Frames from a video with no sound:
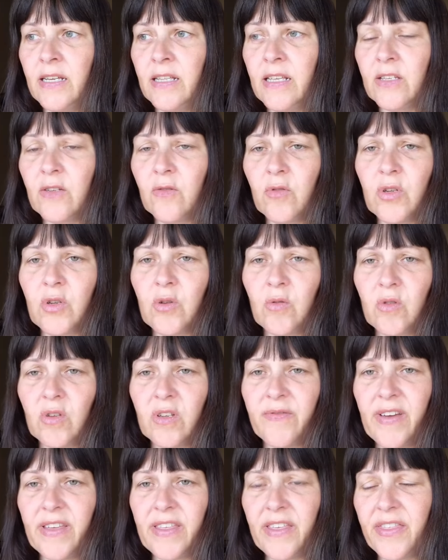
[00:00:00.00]
there's all sorts
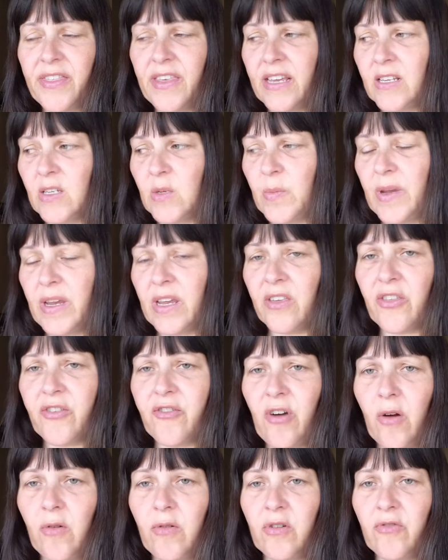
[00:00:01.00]
of other things being
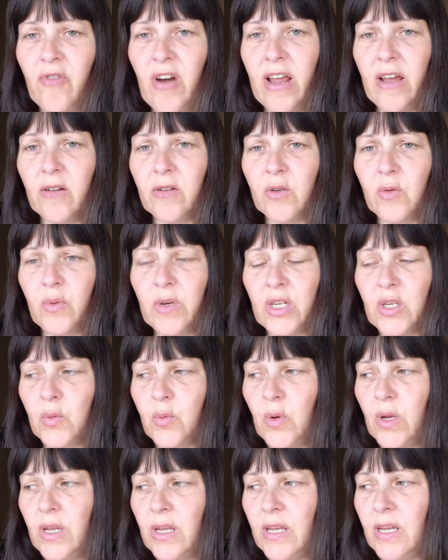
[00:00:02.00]
thrown around
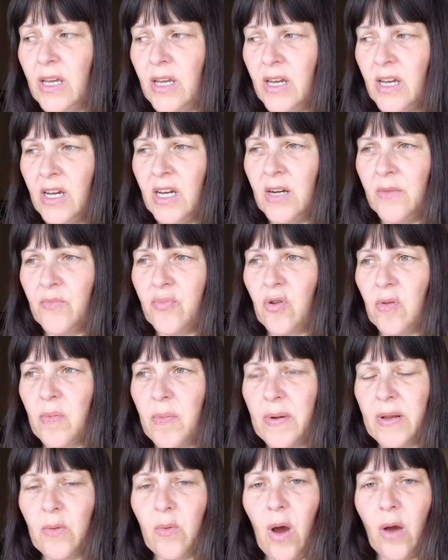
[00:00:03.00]
which we
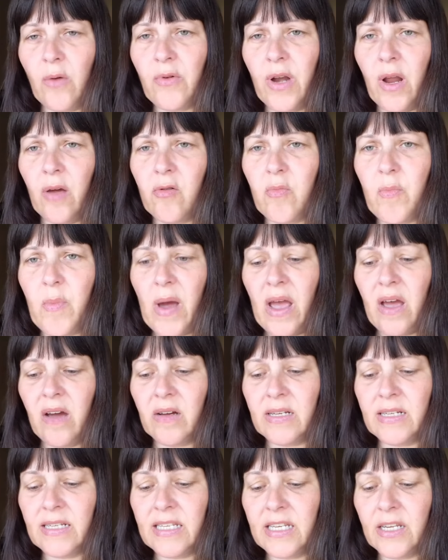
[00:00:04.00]
probably won't know
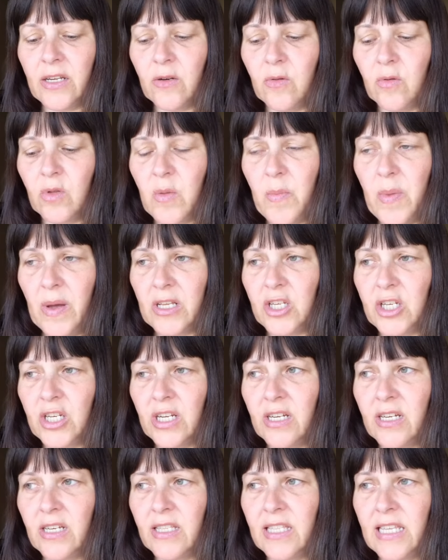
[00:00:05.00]
about until the
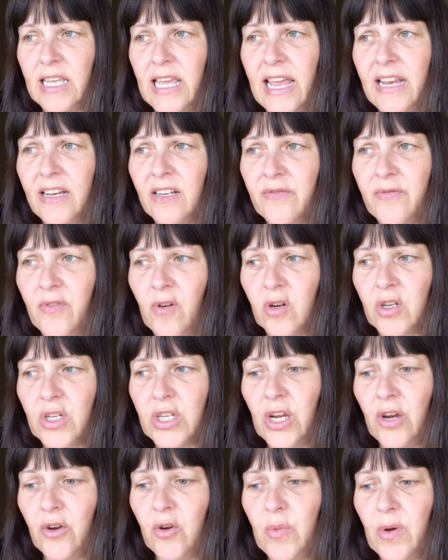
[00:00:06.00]
budget at the end of
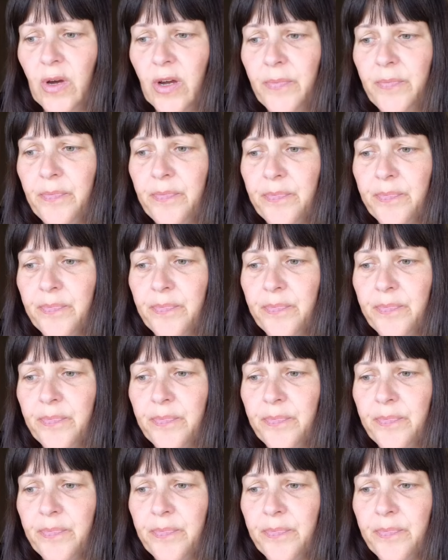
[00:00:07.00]
October.